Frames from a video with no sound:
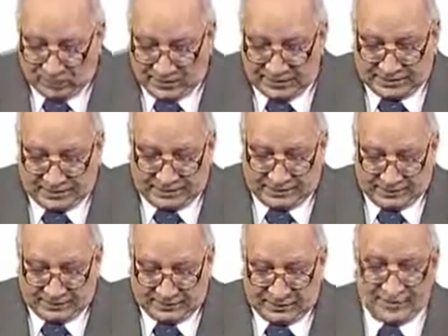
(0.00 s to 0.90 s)
origin
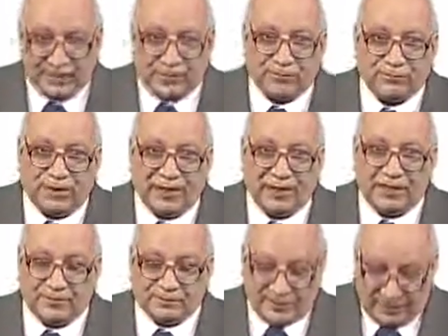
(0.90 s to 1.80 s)
is
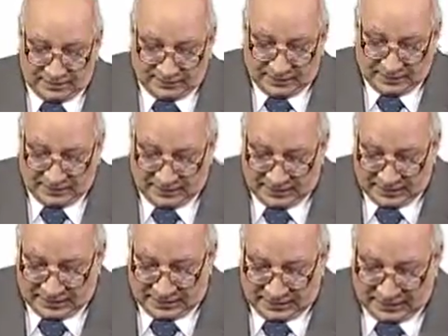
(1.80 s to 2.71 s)
fired once
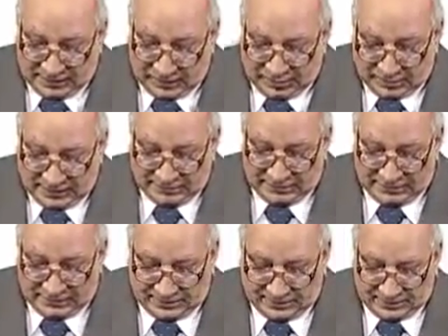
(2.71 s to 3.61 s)
and only
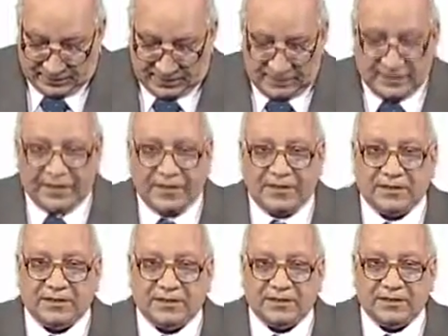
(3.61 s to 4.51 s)
once in
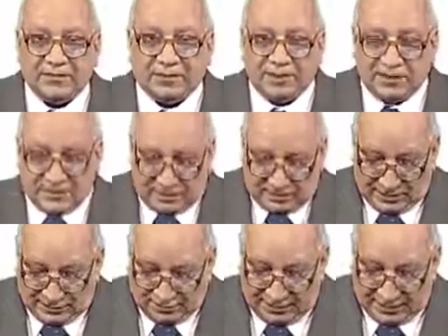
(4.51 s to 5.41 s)
each
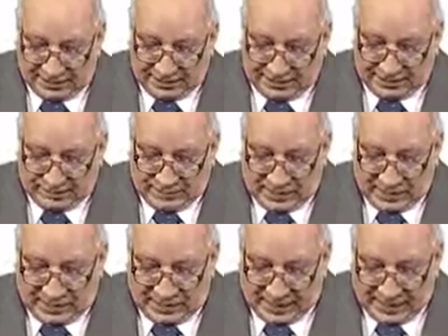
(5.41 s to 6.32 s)
synthesis phase,
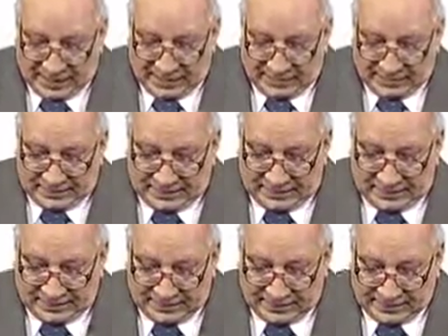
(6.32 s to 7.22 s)
and
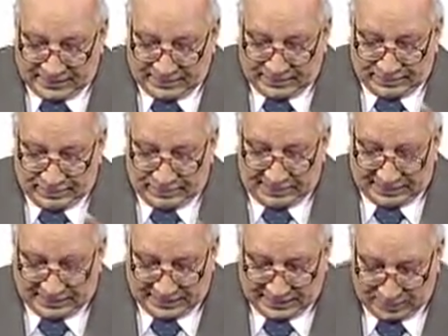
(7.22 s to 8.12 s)
it cannot
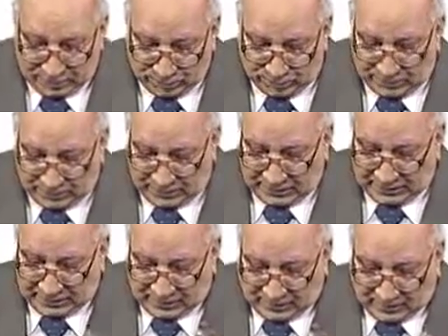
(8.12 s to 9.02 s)
be reused
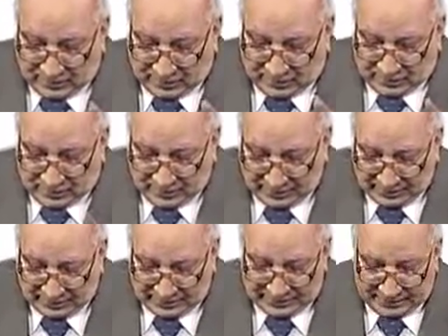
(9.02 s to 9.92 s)

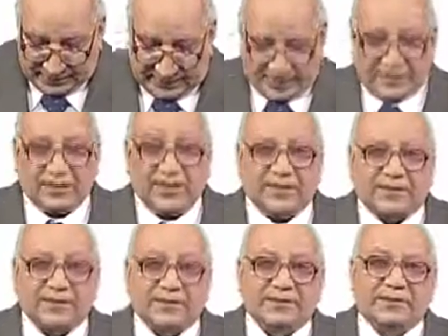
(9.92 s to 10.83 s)
until the next
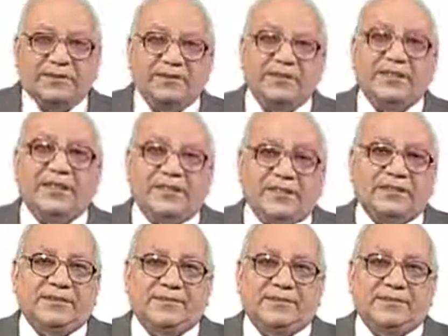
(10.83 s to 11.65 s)
cell cycle.